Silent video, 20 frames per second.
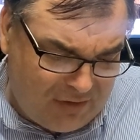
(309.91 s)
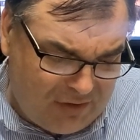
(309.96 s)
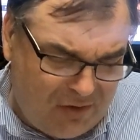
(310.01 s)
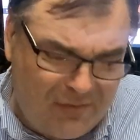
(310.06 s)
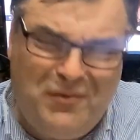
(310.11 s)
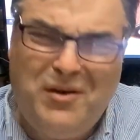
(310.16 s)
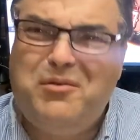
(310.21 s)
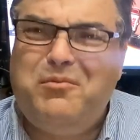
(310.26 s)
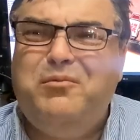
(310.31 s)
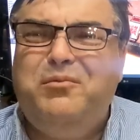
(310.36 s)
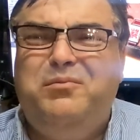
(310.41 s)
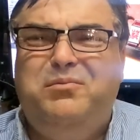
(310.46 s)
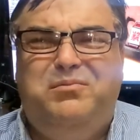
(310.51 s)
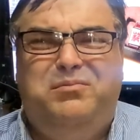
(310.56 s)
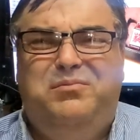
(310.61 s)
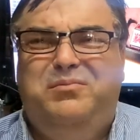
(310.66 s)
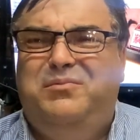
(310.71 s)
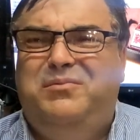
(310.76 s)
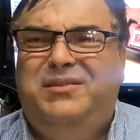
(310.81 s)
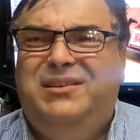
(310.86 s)
So, well,
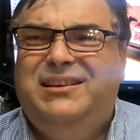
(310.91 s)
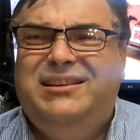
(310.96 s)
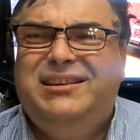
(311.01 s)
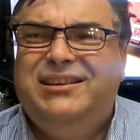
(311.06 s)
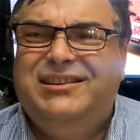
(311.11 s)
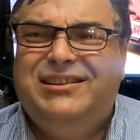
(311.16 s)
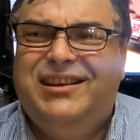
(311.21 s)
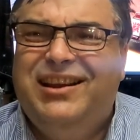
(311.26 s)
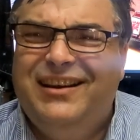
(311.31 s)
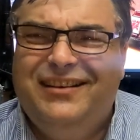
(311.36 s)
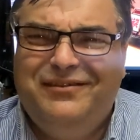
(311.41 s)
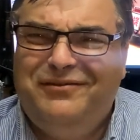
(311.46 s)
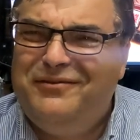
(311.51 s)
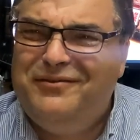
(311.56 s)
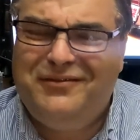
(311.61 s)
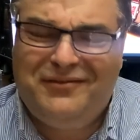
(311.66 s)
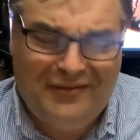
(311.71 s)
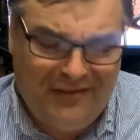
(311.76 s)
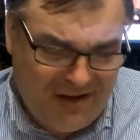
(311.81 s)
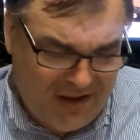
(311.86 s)
this is...
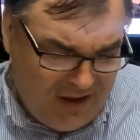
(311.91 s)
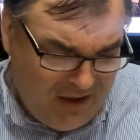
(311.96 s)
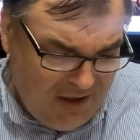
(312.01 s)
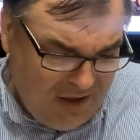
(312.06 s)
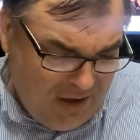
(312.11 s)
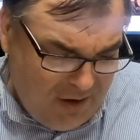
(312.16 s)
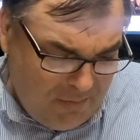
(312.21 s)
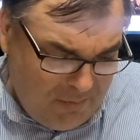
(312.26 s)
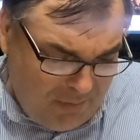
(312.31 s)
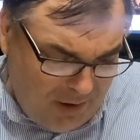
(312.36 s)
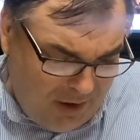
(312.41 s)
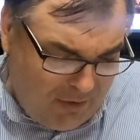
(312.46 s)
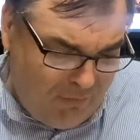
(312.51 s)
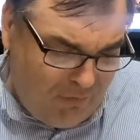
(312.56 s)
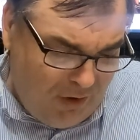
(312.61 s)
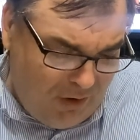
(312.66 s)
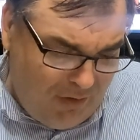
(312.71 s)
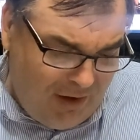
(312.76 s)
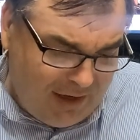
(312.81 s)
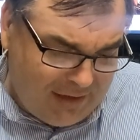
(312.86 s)
My
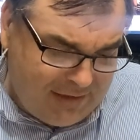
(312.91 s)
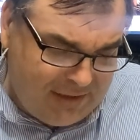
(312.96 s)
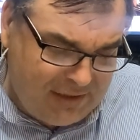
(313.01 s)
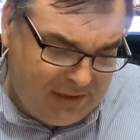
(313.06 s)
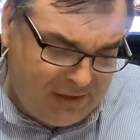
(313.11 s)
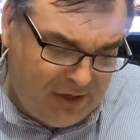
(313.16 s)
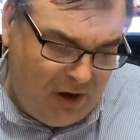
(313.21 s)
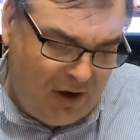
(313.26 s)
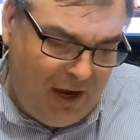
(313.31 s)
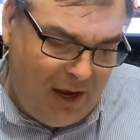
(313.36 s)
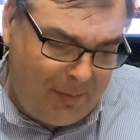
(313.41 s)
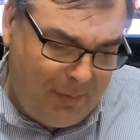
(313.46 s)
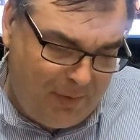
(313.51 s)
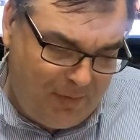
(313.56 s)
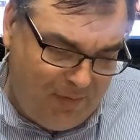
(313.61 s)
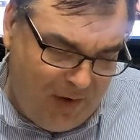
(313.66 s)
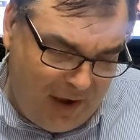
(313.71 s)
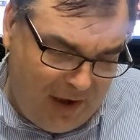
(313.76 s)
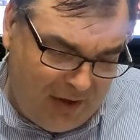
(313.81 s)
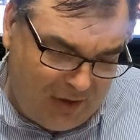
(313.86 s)
Rolex has gone up
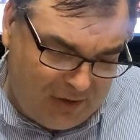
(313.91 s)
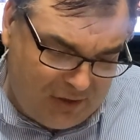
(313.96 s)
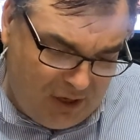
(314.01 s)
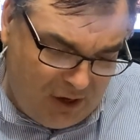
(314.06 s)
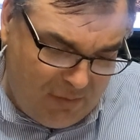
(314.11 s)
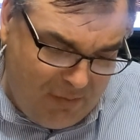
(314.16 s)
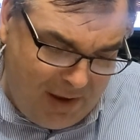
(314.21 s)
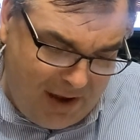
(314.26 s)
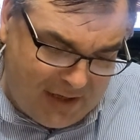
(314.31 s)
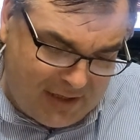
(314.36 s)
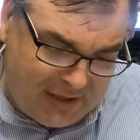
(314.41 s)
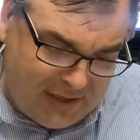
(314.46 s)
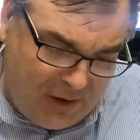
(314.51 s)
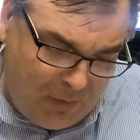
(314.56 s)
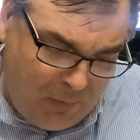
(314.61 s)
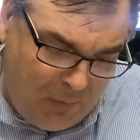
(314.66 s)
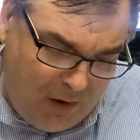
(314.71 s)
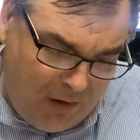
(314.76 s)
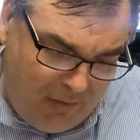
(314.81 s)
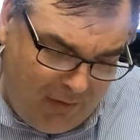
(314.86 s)
in value so much
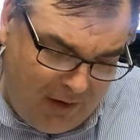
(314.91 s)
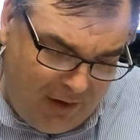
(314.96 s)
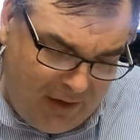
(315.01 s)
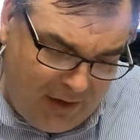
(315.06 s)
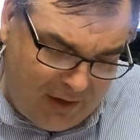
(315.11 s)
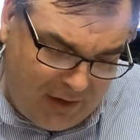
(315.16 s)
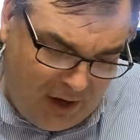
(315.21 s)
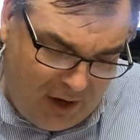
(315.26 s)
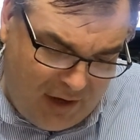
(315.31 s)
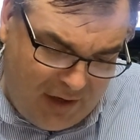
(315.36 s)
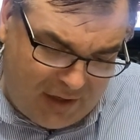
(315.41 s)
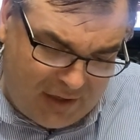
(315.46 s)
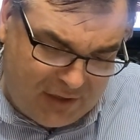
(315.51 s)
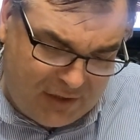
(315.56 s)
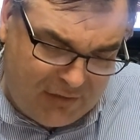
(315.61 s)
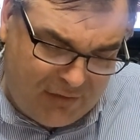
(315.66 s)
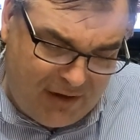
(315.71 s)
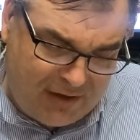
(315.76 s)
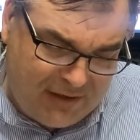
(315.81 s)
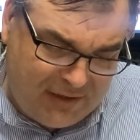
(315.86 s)
that wearing it kind of
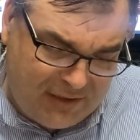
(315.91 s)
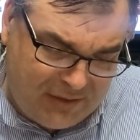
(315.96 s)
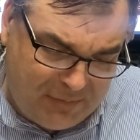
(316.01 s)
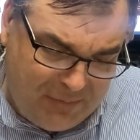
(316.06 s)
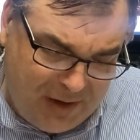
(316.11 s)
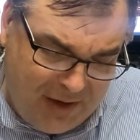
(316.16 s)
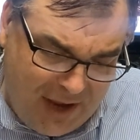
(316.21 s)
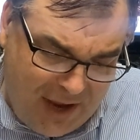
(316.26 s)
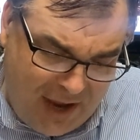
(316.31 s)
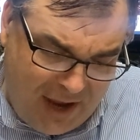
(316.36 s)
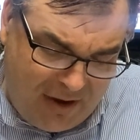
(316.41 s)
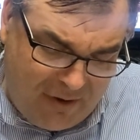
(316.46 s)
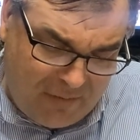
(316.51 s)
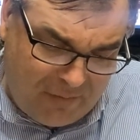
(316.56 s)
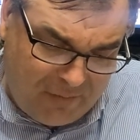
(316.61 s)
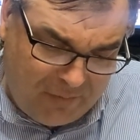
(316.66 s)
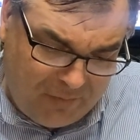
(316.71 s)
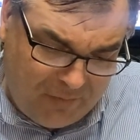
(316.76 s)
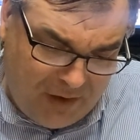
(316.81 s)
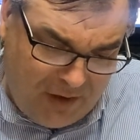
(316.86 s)
stresses me
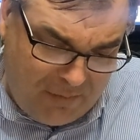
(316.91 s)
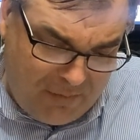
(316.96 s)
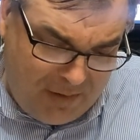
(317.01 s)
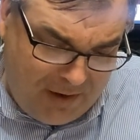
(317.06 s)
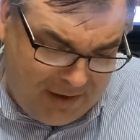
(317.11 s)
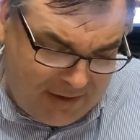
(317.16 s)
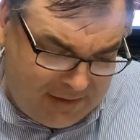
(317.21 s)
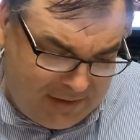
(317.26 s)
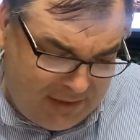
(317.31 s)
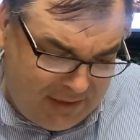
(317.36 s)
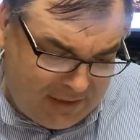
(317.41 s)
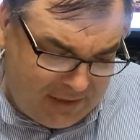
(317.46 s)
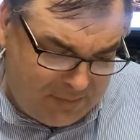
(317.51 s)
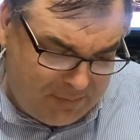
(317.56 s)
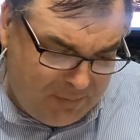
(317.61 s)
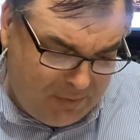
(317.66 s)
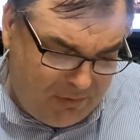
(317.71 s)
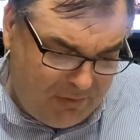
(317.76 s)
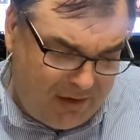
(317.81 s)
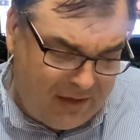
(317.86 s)
out and makes the
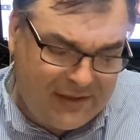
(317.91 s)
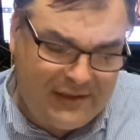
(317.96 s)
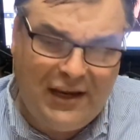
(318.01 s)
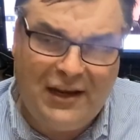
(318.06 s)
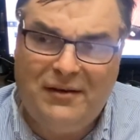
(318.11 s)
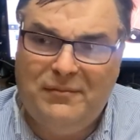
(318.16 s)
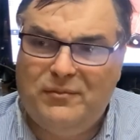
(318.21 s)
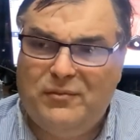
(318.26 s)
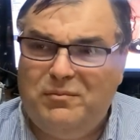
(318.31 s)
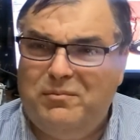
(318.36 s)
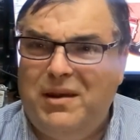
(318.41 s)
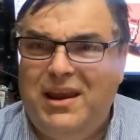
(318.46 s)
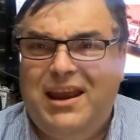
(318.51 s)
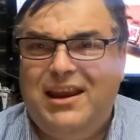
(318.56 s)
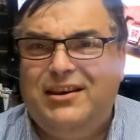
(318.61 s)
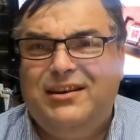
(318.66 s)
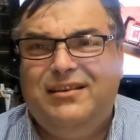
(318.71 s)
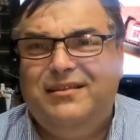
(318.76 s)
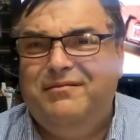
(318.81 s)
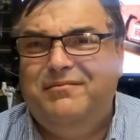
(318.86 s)
experience
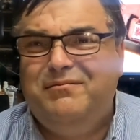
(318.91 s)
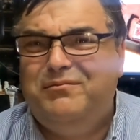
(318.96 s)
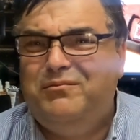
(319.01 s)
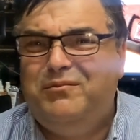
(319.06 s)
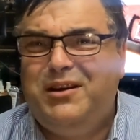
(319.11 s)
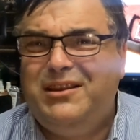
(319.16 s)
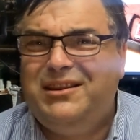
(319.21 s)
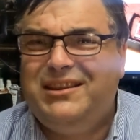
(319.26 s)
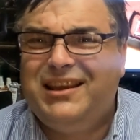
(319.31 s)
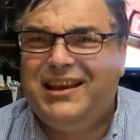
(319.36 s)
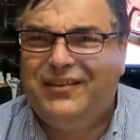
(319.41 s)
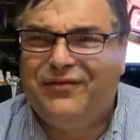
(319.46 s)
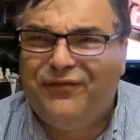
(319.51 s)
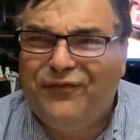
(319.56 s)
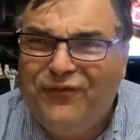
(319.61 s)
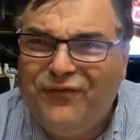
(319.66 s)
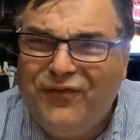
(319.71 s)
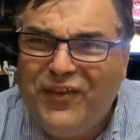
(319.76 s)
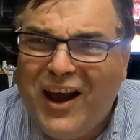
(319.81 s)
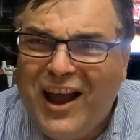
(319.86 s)
man, what the
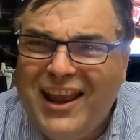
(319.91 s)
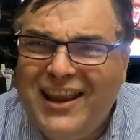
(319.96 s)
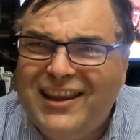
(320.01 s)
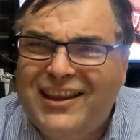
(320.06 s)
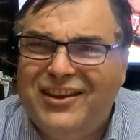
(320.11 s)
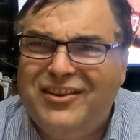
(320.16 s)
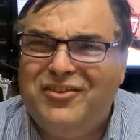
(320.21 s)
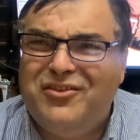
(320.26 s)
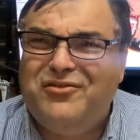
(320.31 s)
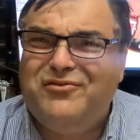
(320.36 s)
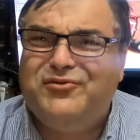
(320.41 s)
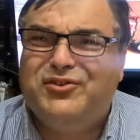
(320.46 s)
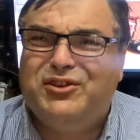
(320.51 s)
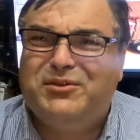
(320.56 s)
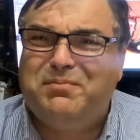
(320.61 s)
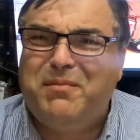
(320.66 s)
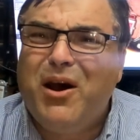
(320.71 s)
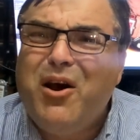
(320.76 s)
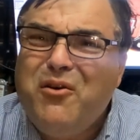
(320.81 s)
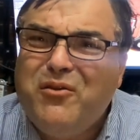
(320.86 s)
fike are you
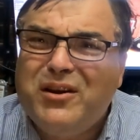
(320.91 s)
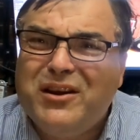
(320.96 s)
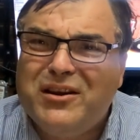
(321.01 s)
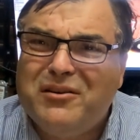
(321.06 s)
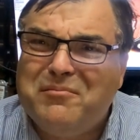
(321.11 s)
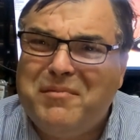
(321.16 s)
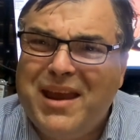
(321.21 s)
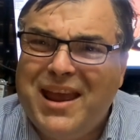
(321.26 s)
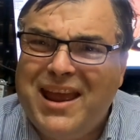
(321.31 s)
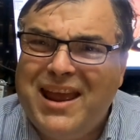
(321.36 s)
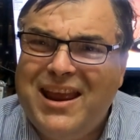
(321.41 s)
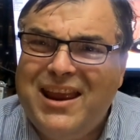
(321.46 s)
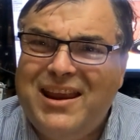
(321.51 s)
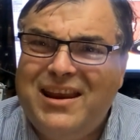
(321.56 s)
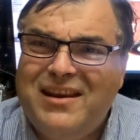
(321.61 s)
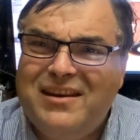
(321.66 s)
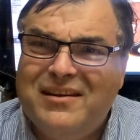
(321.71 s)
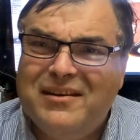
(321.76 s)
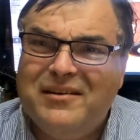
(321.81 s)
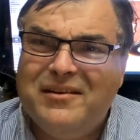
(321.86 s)
smoking,
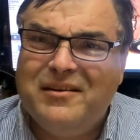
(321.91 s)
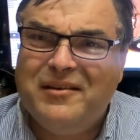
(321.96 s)
man?